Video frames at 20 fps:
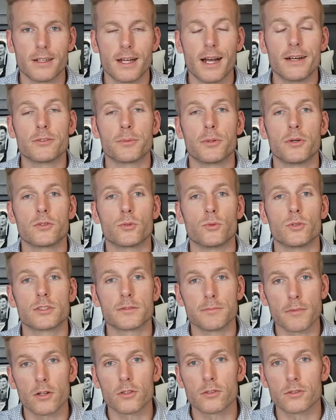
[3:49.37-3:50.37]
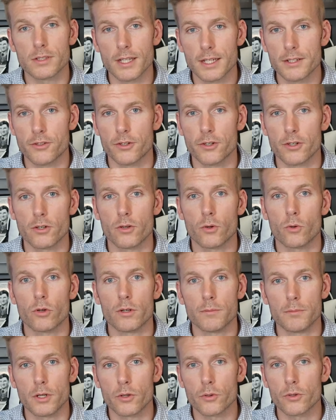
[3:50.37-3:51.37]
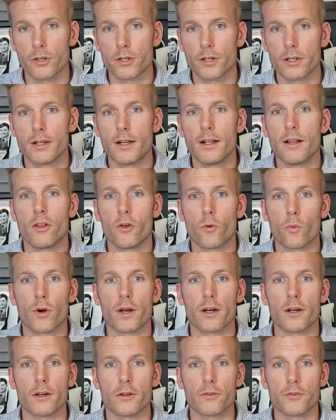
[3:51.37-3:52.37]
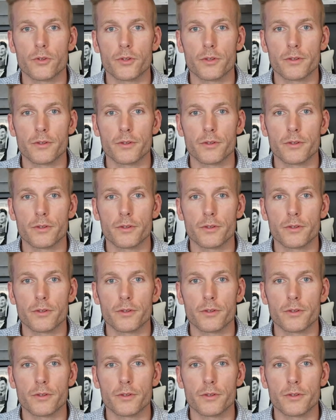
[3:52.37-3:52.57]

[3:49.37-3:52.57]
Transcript: as opposed to a smaller lender or a broker where